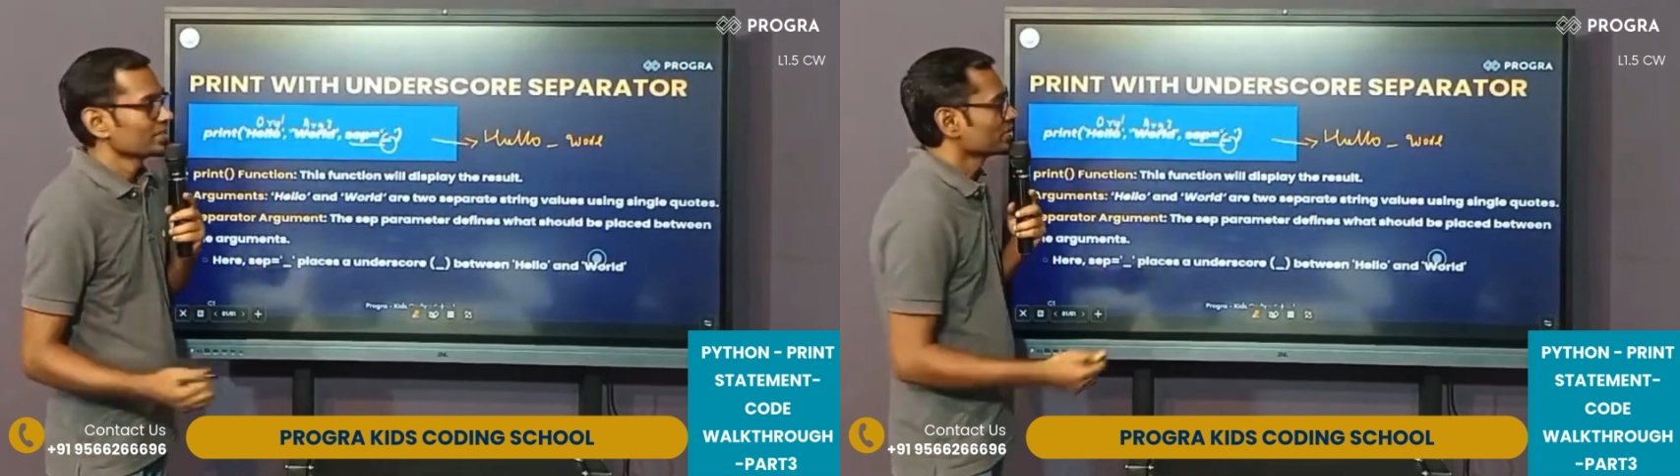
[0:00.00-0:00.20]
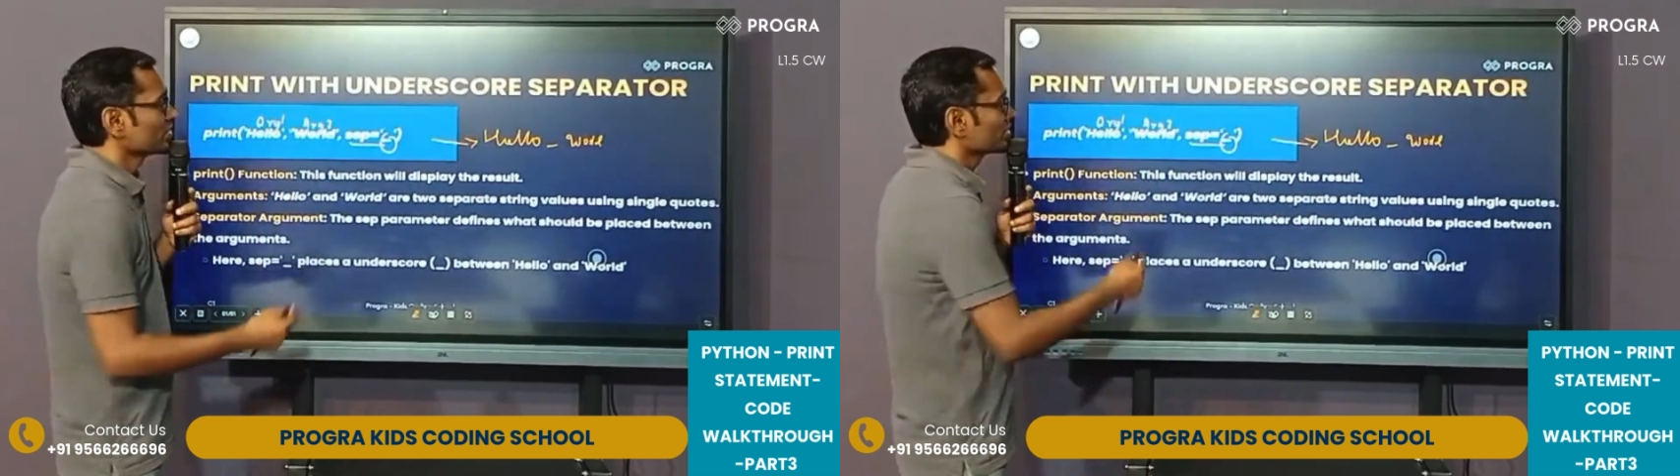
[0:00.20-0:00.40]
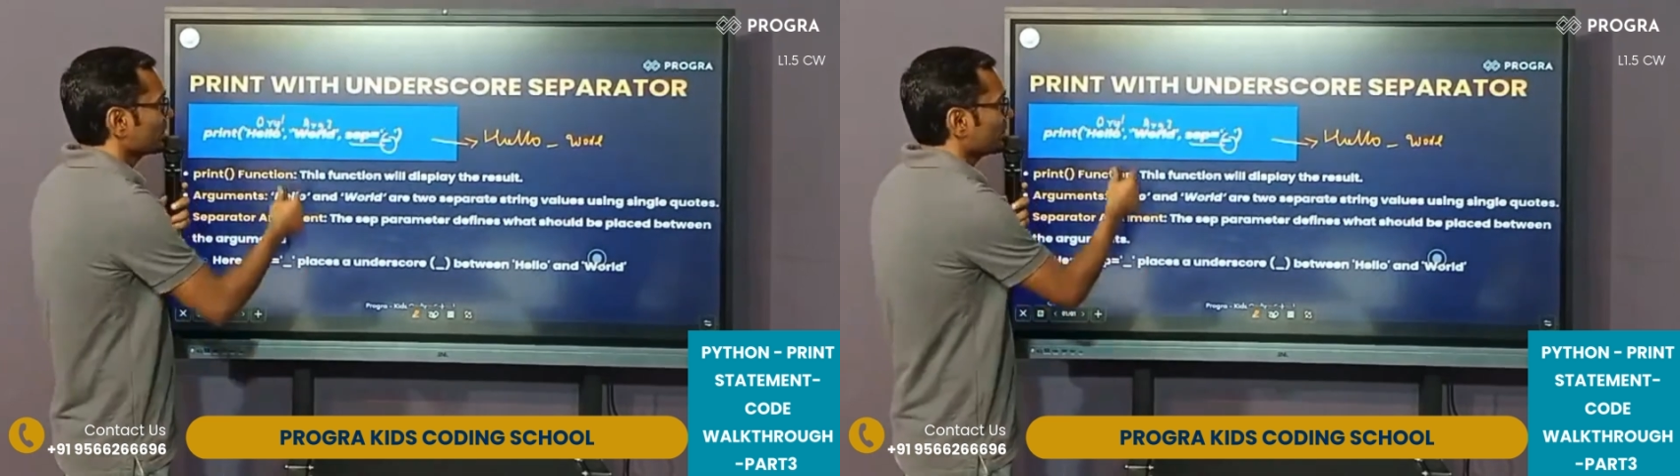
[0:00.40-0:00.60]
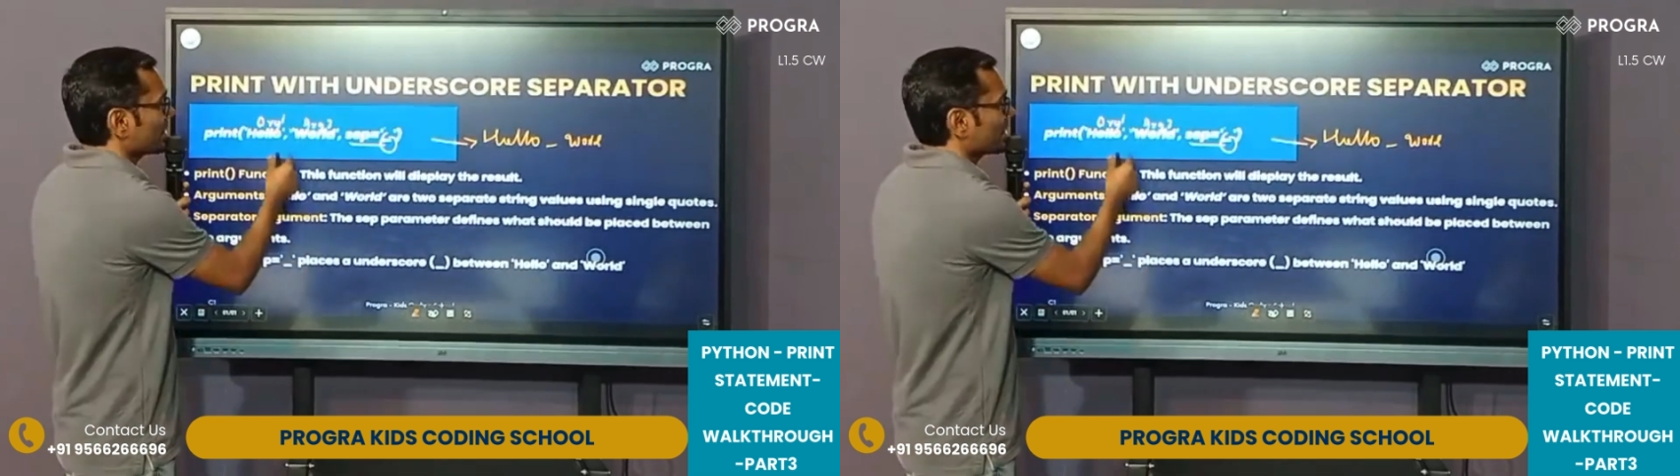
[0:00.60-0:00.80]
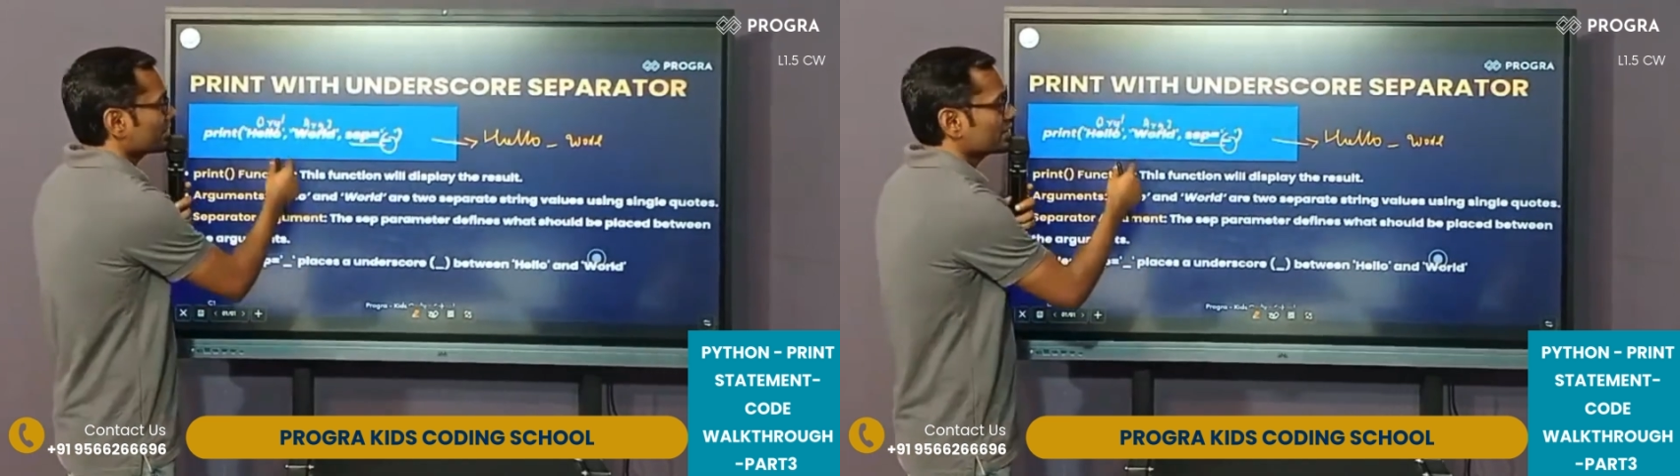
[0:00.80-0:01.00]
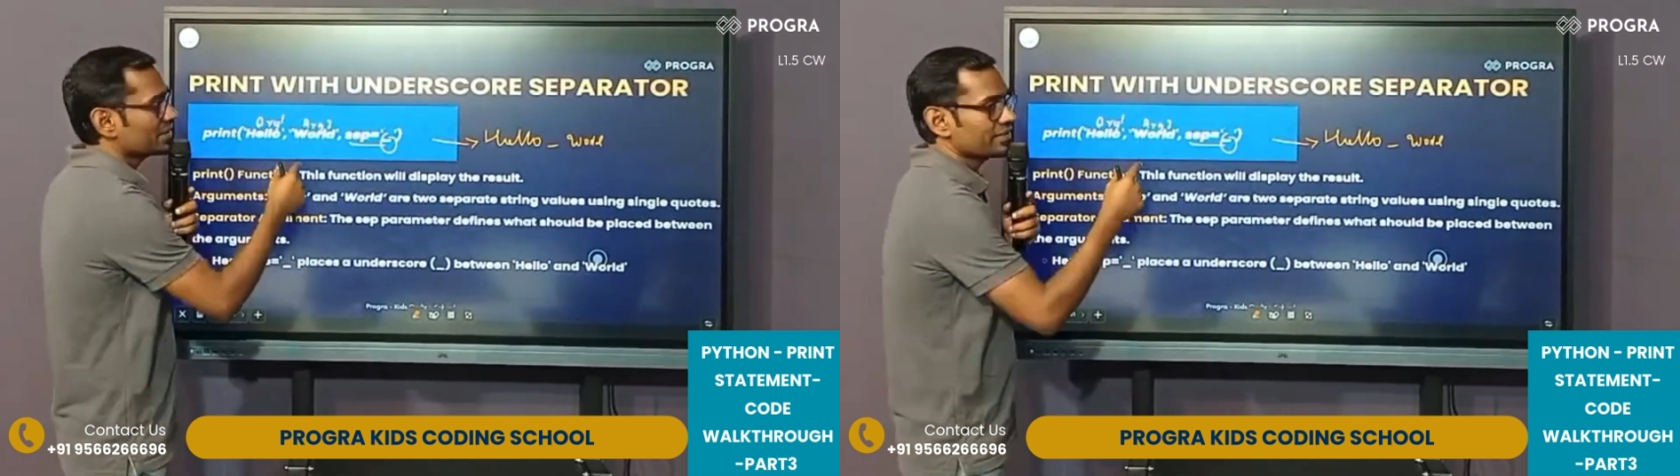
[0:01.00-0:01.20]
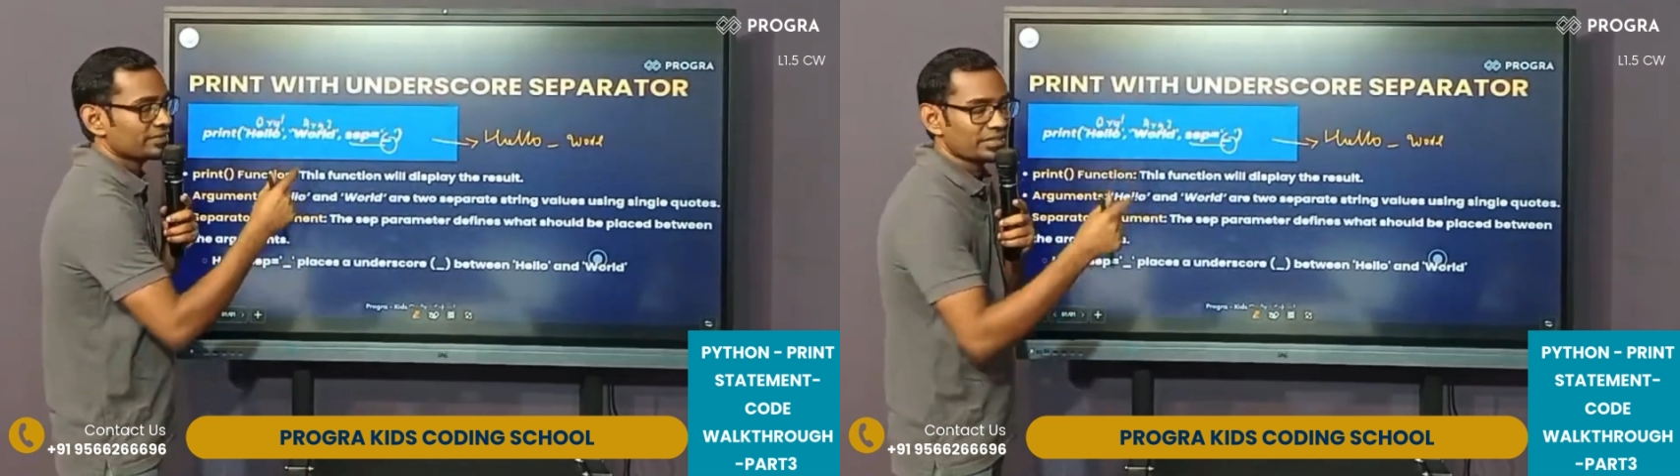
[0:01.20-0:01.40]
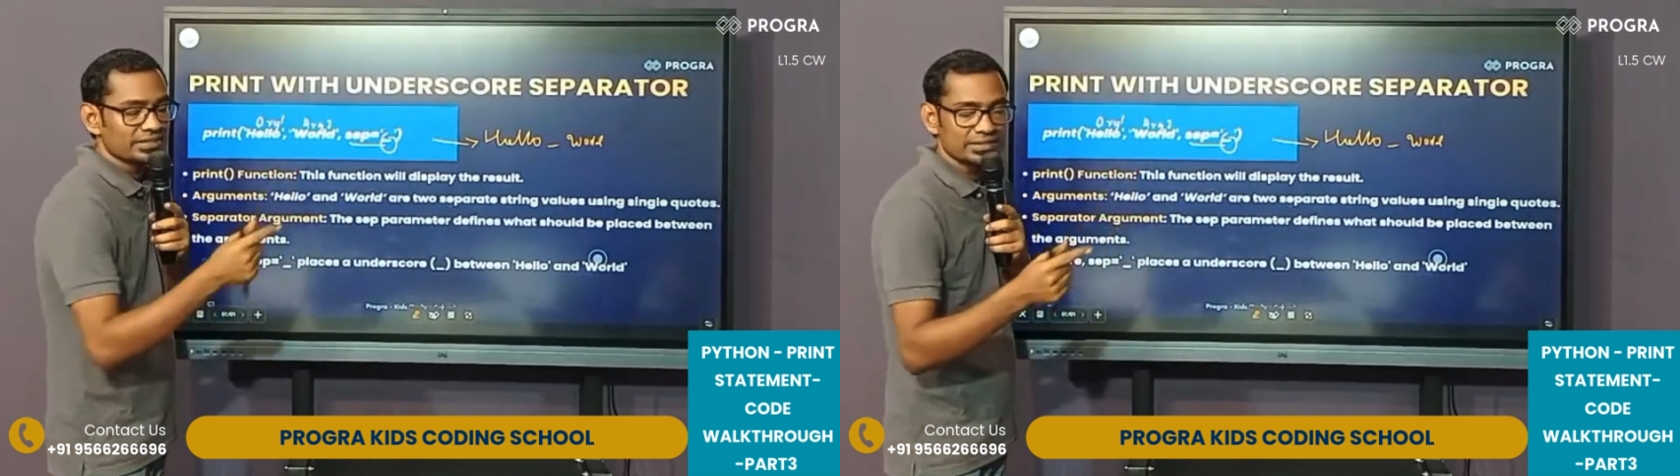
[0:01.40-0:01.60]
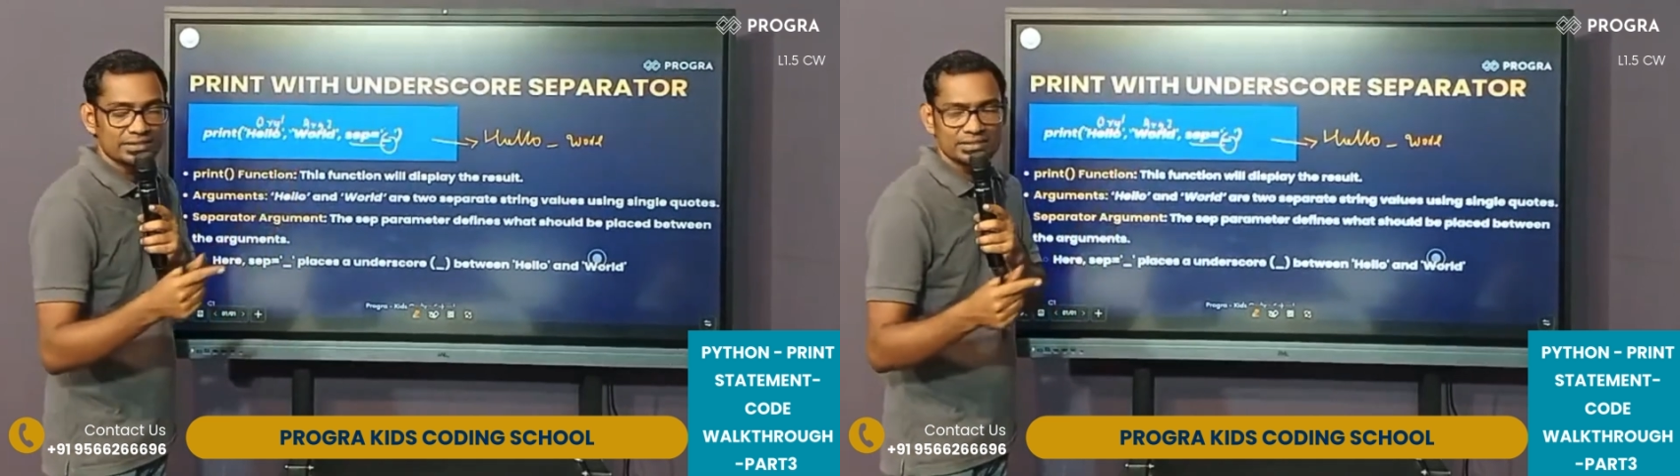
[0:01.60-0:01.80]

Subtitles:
So if you have 3 words,